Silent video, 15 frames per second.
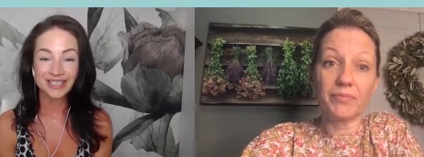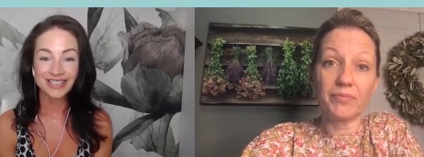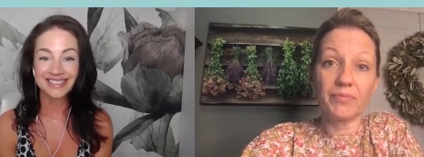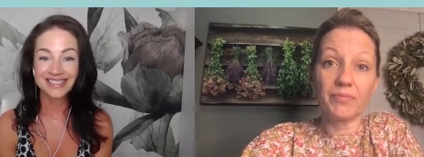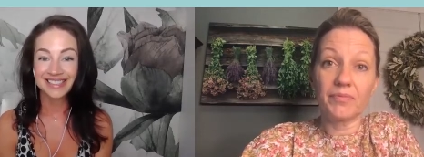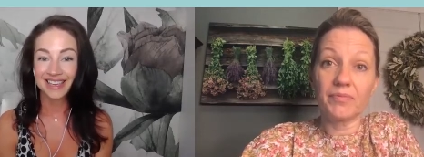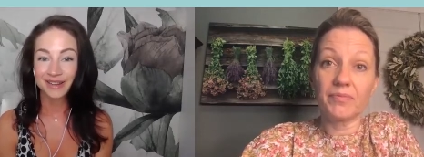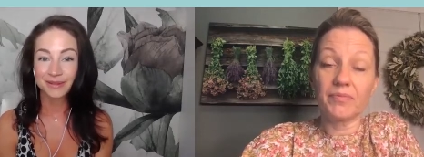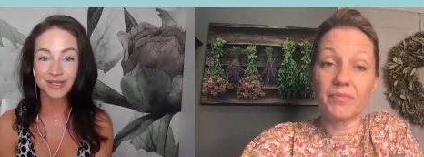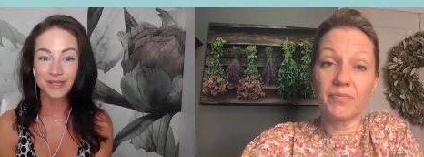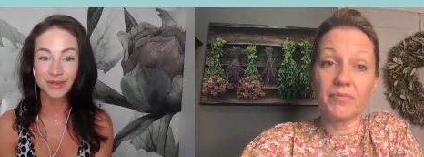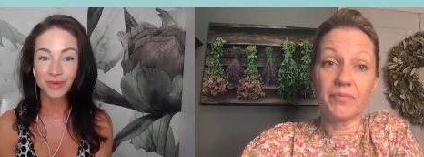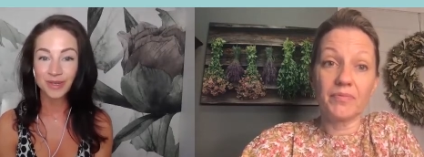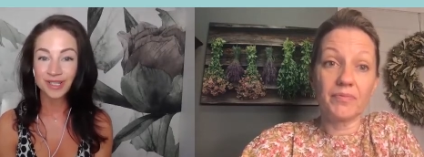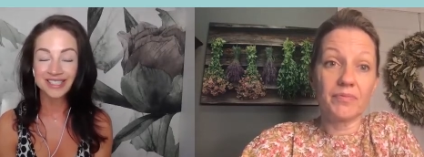Speaker 1: said it was the
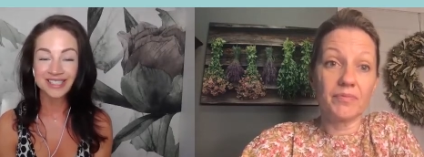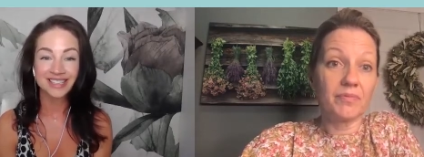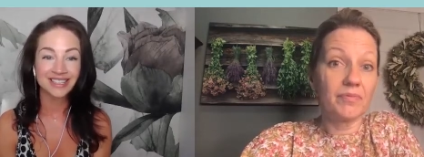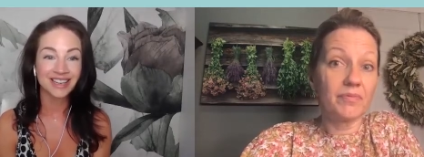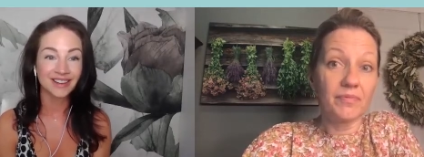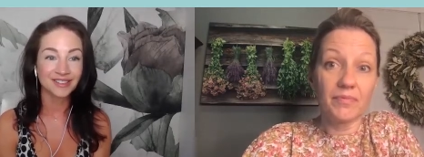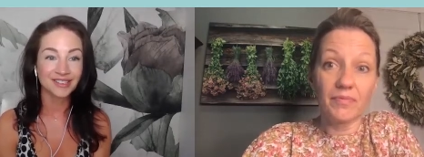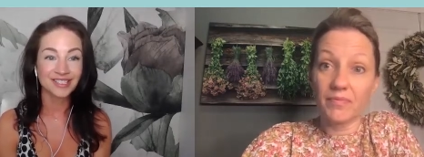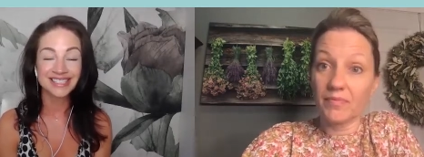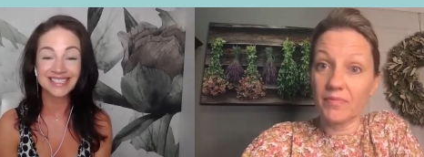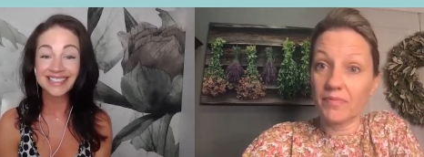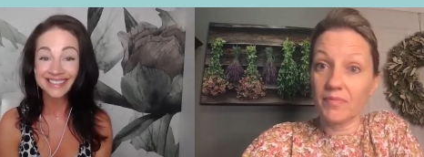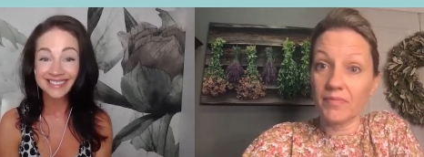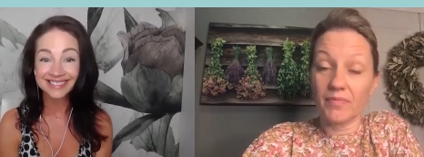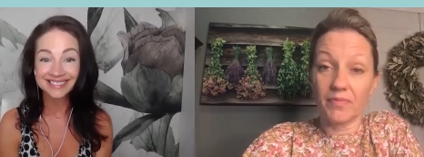worst he'd ever
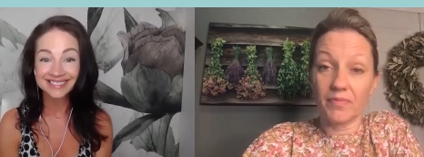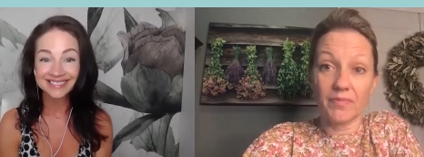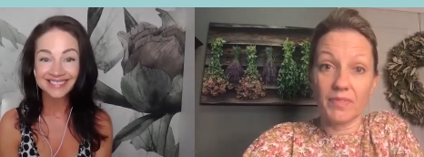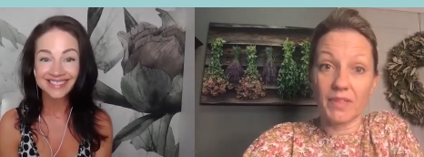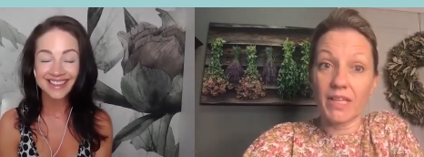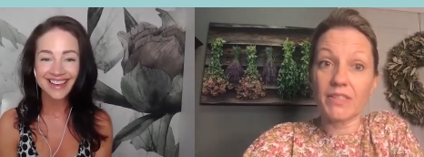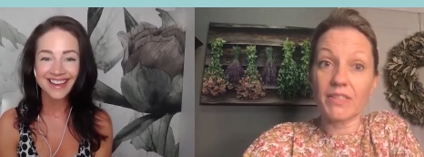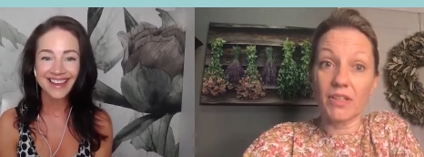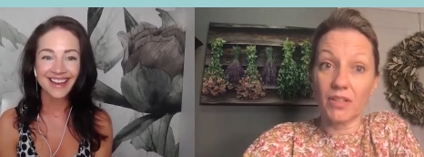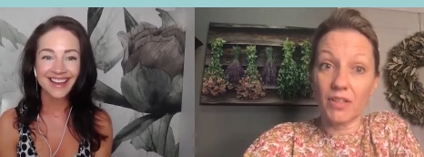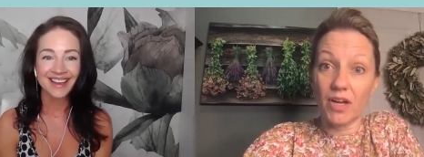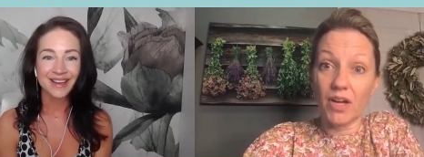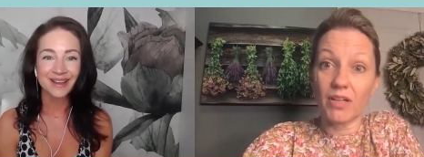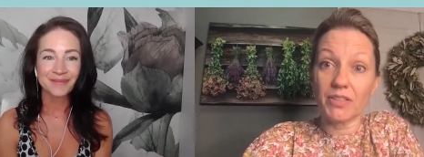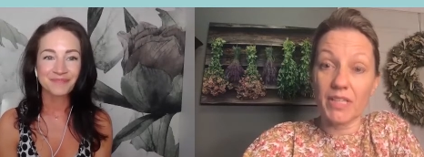seen.
Speaker 2: That's a
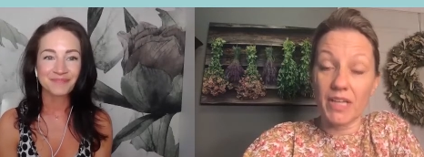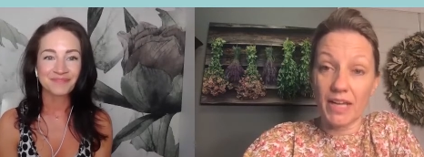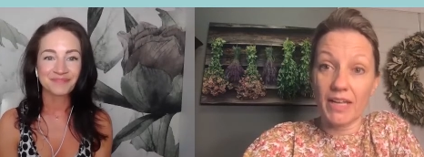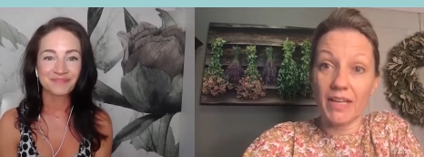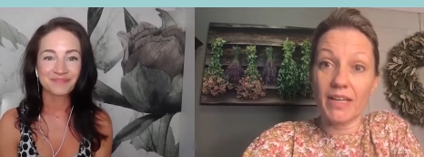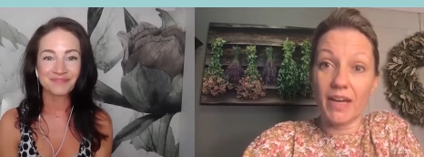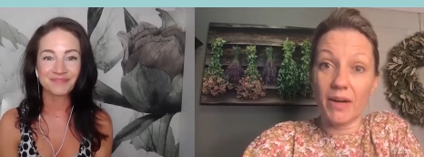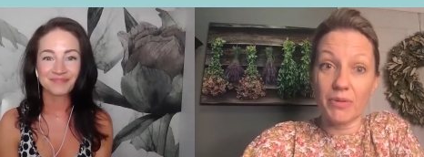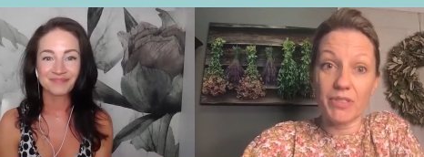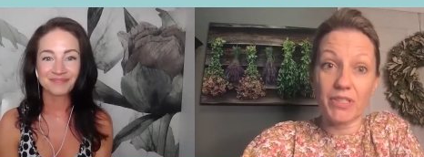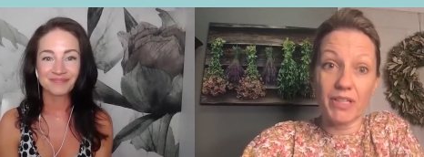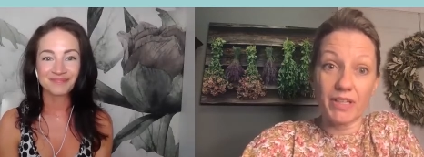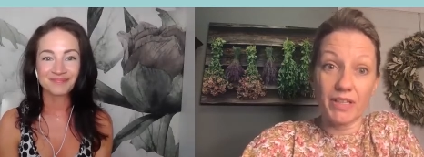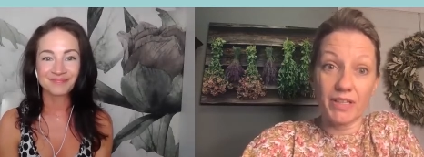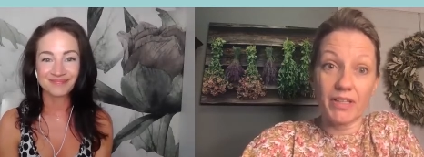long, um, eight hours
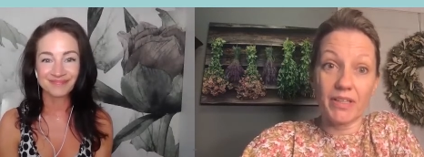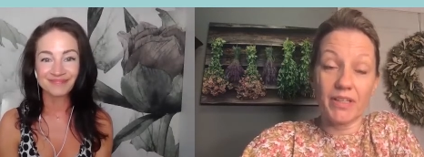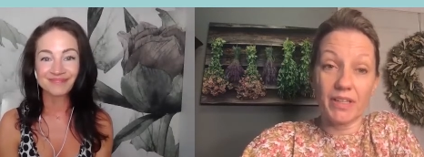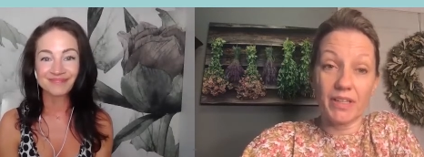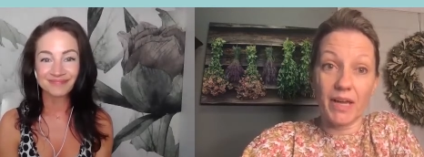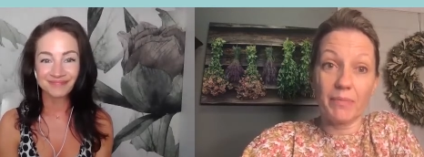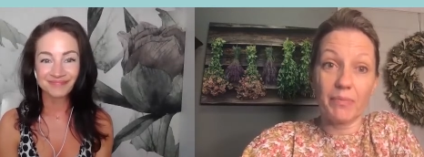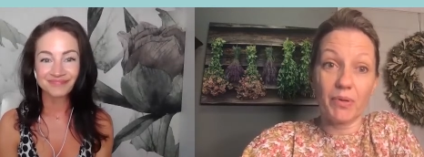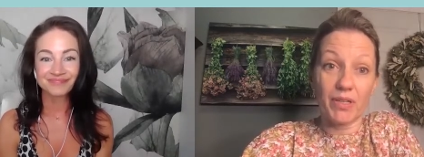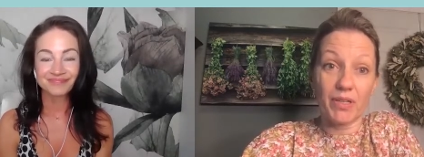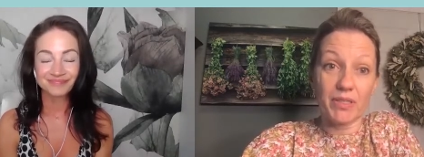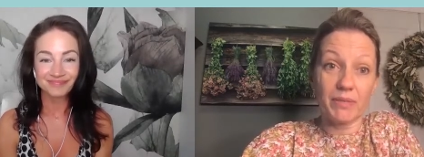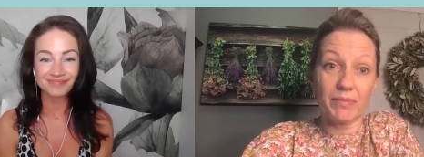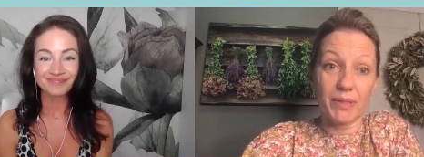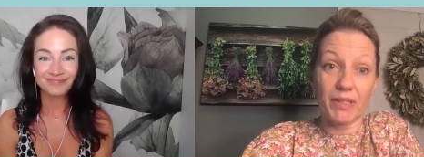at a in a
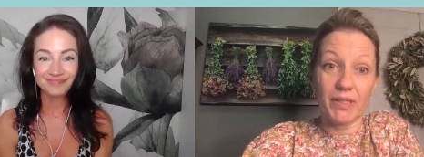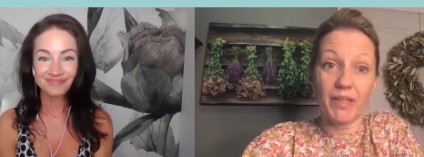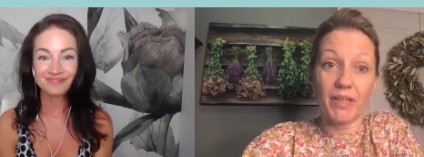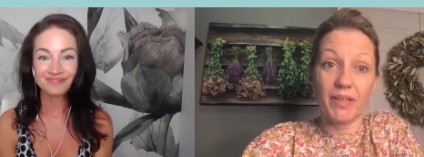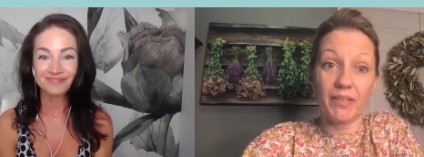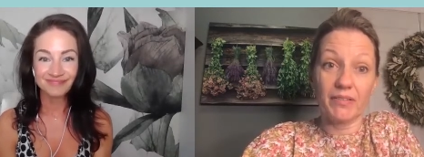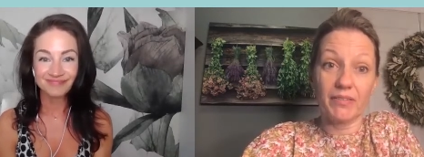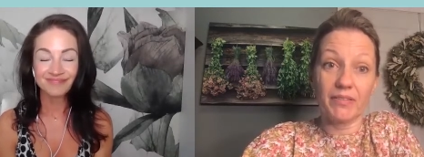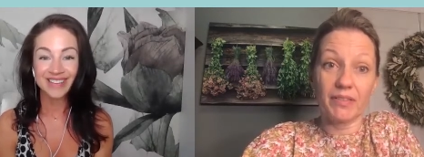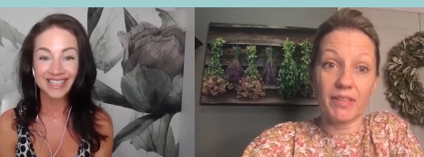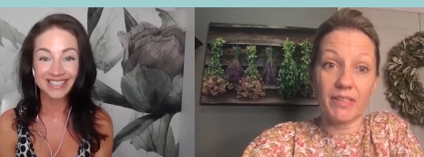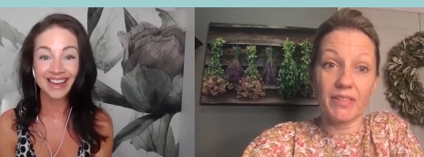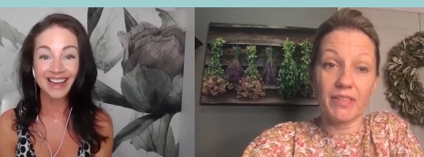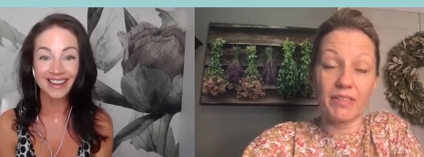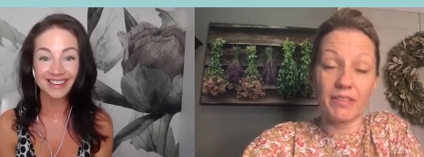laparoscopy, huh?
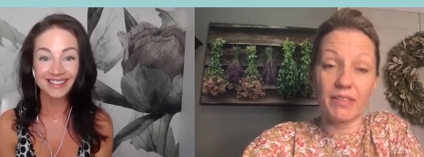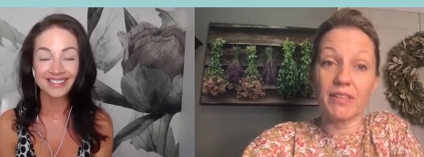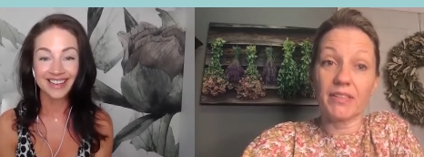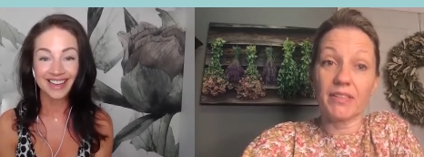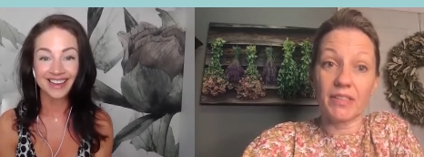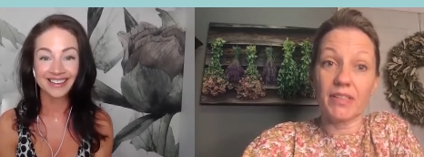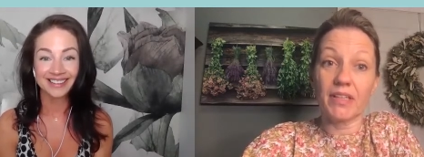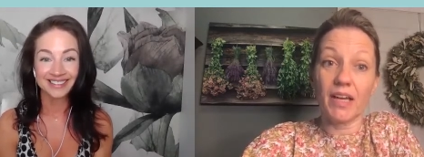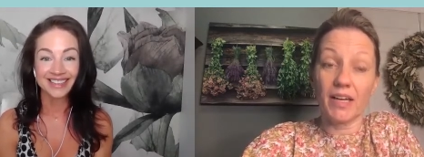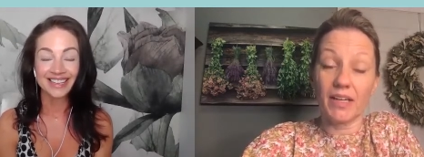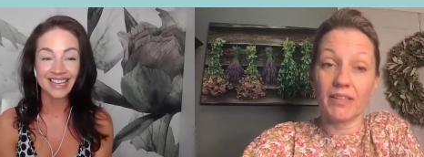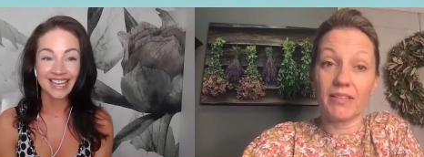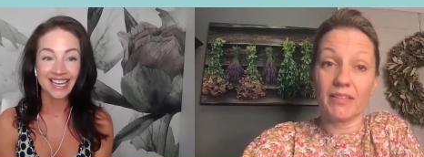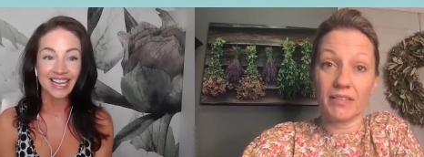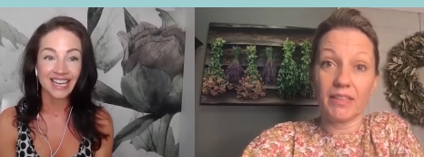
Speaker 1: Yeah, that's, yeah. That's a lot.
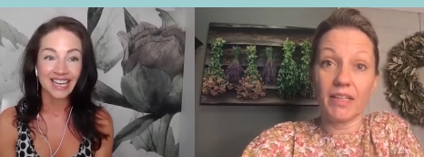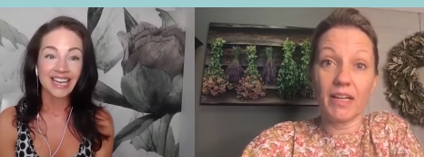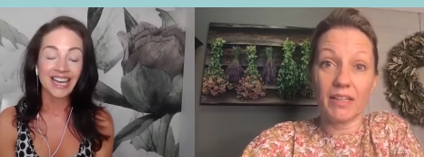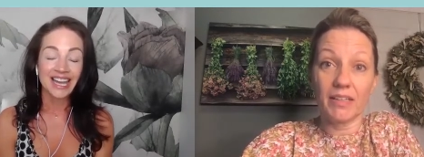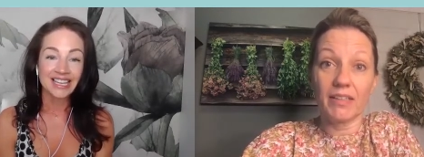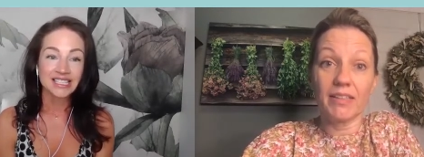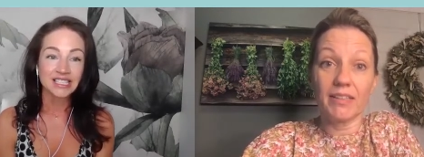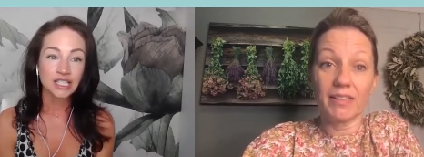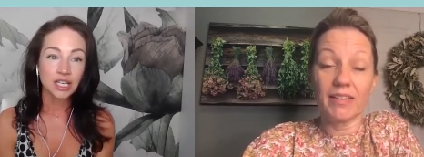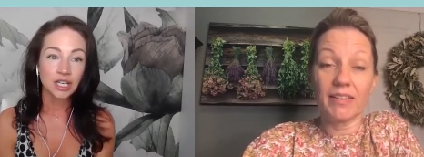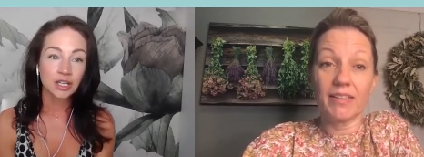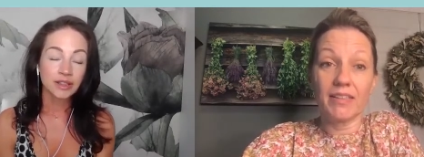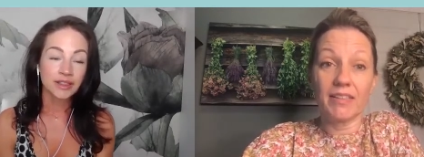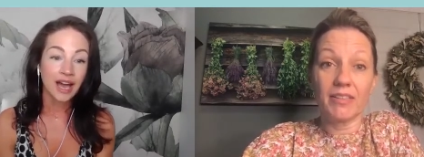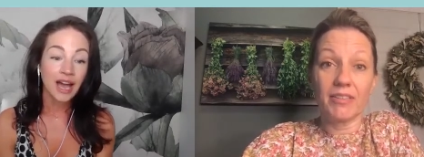Yeah. And so that